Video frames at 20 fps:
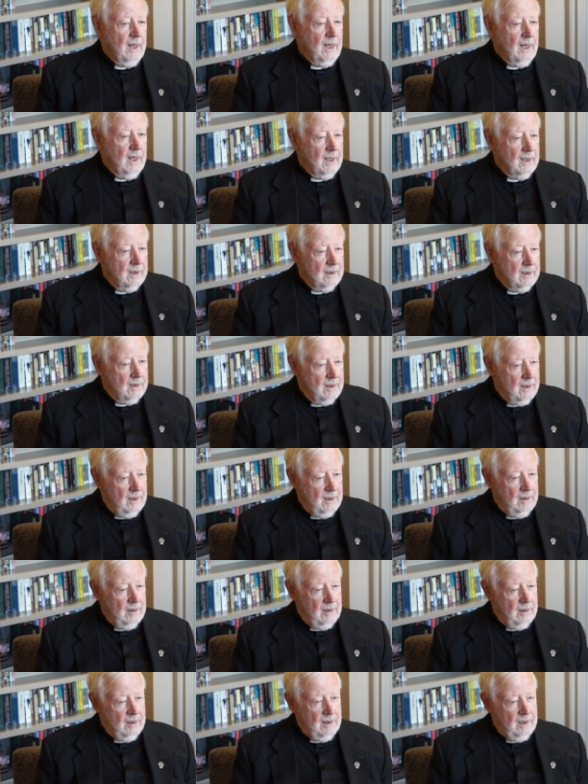and
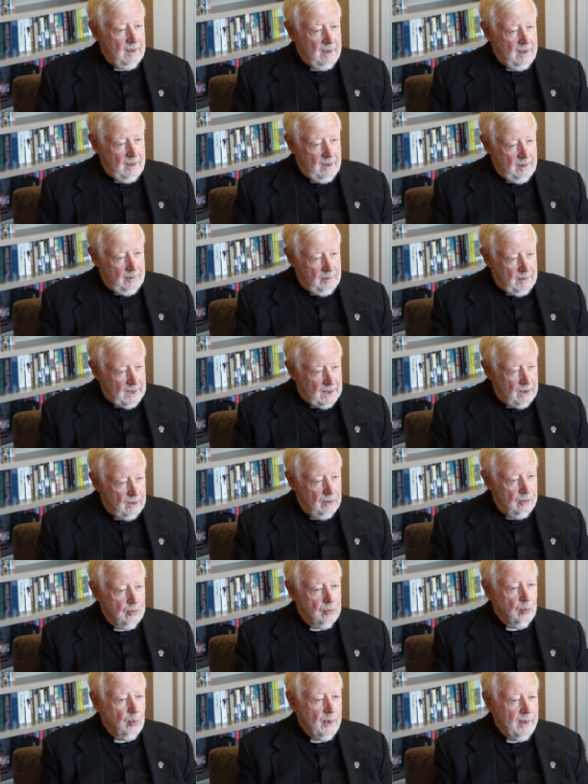
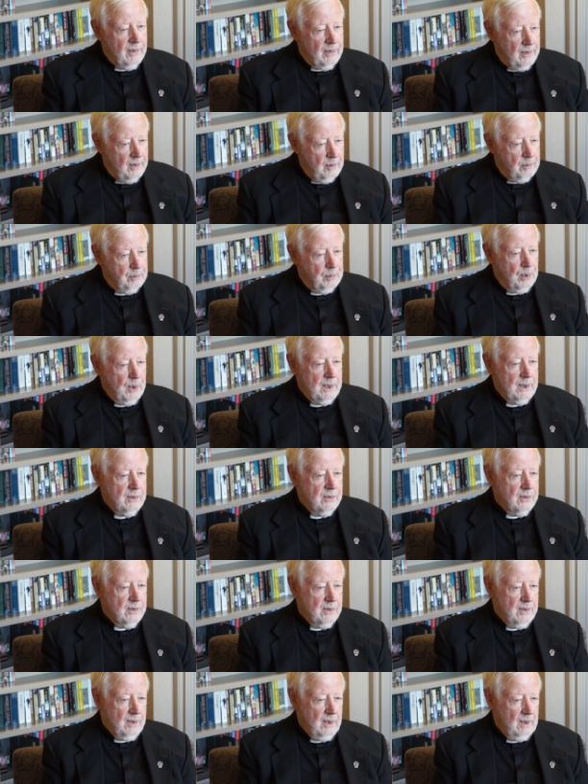mingles with the
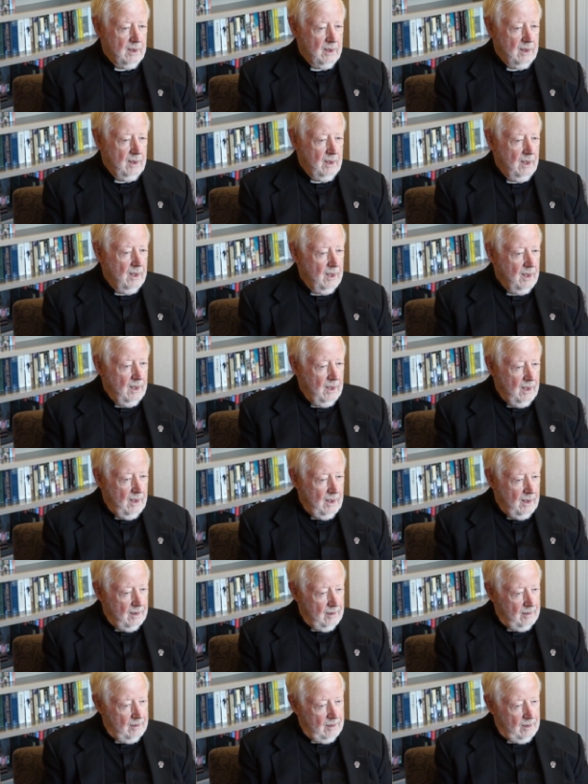priests and
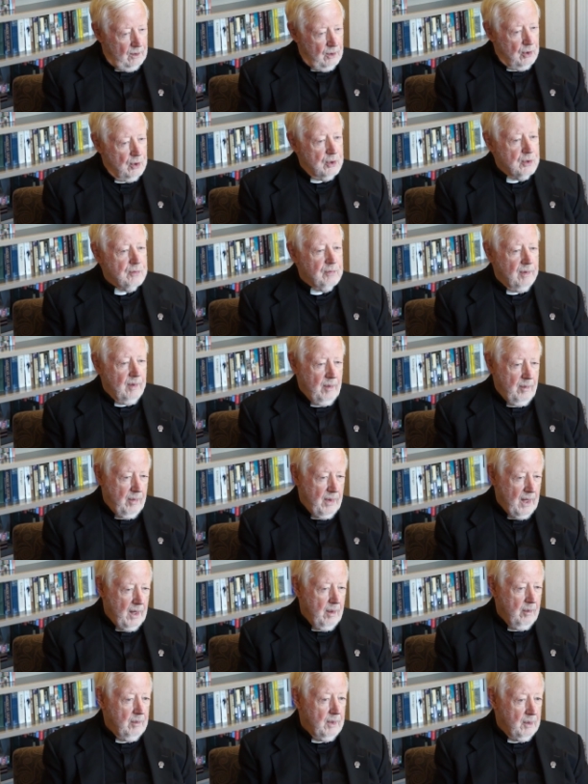learns from
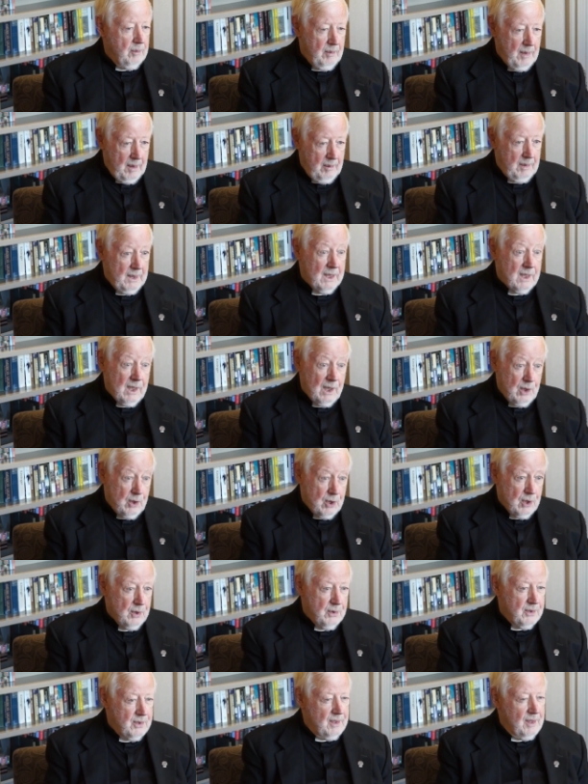them and maybe
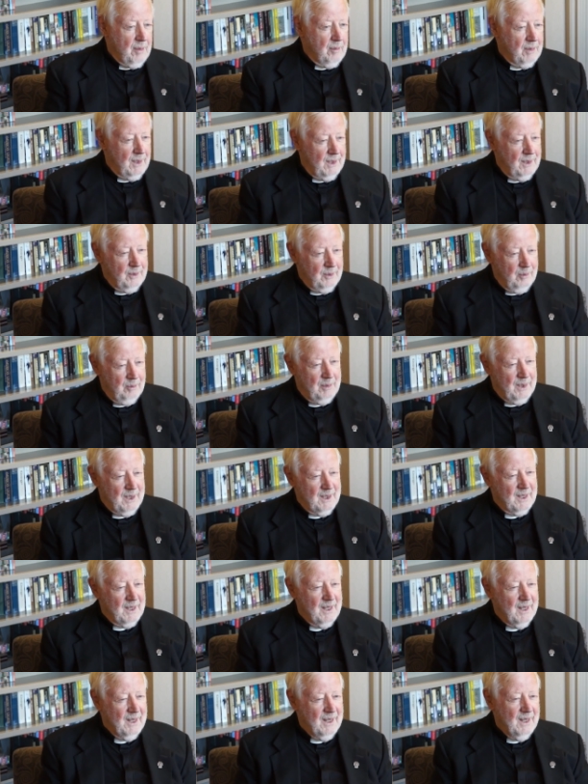teaches them a little bit,
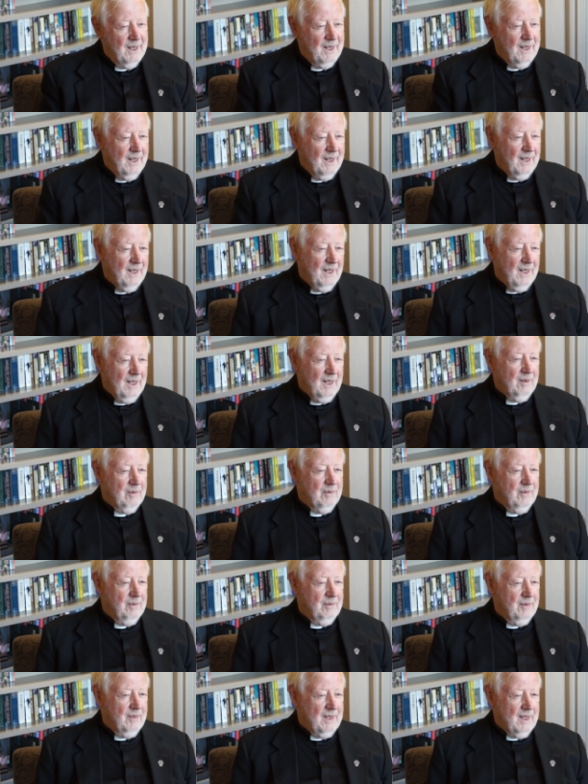
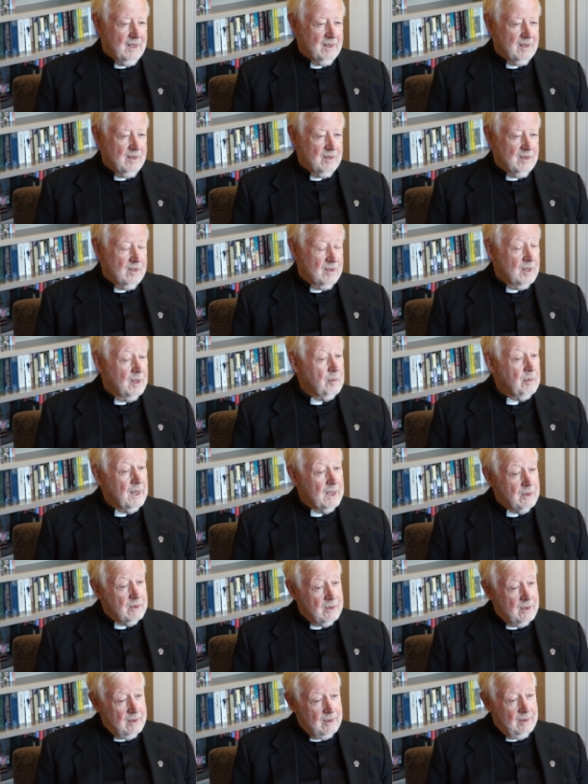that's the
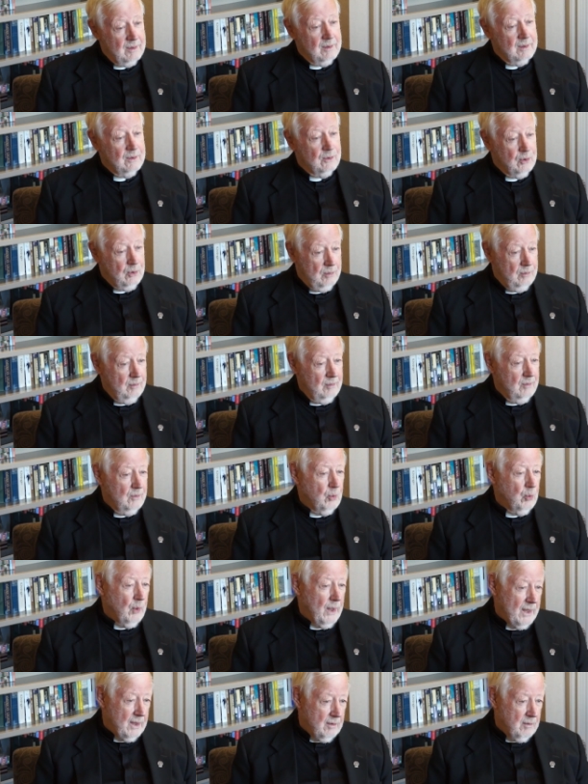best
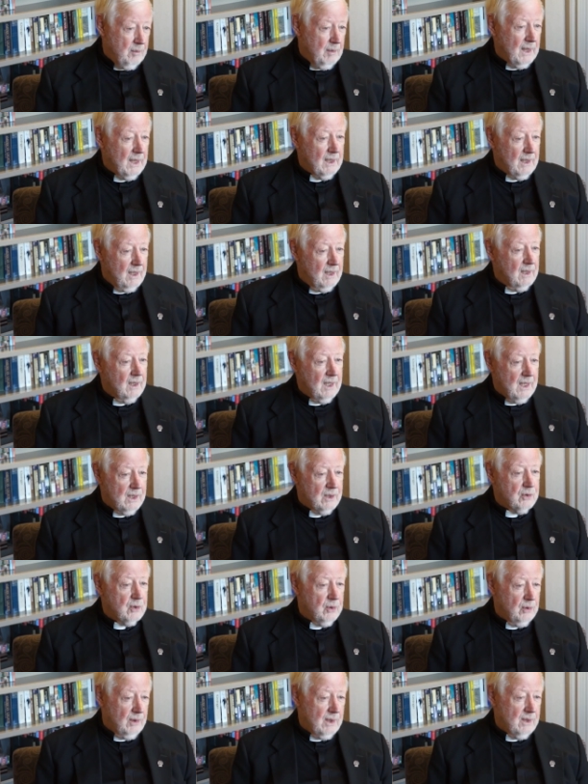way of making that
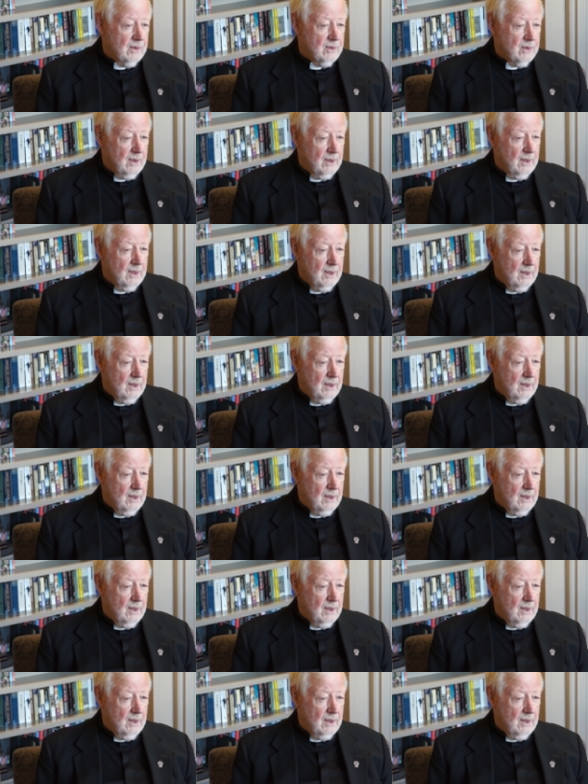choice.